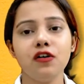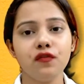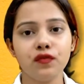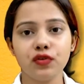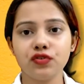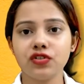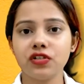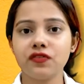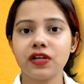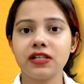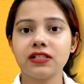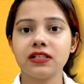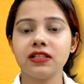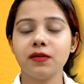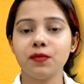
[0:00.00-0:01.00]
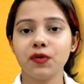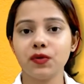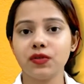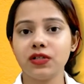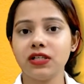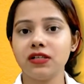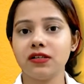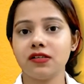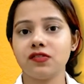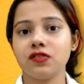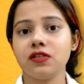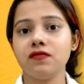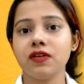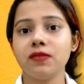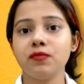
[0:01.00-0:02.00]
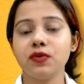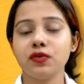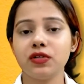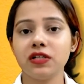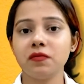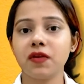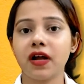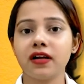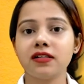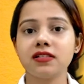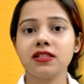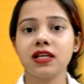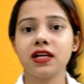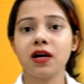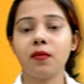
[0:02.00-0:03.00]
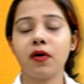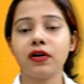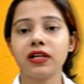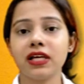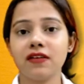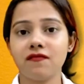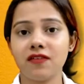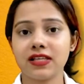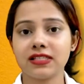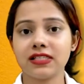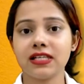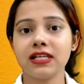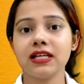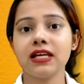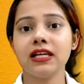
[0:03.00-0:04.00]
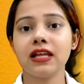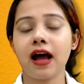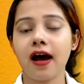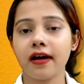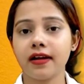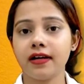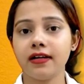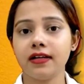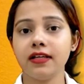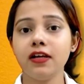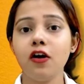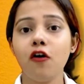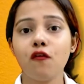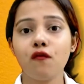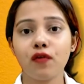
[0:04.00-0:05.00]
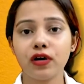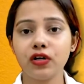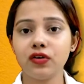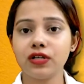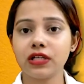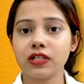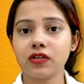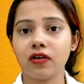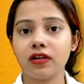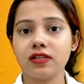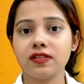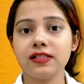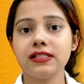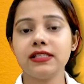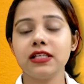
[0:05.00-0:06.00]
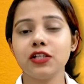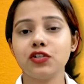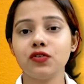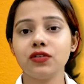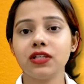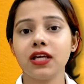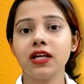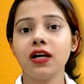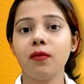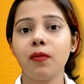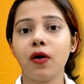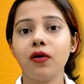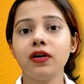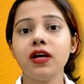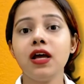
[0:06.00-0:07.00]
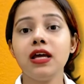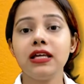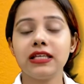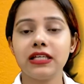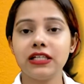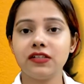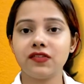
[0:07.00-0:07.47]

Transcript: Future trends in the beauty industry: when beauty brands think about investing in R&D for new technologies, they should think about key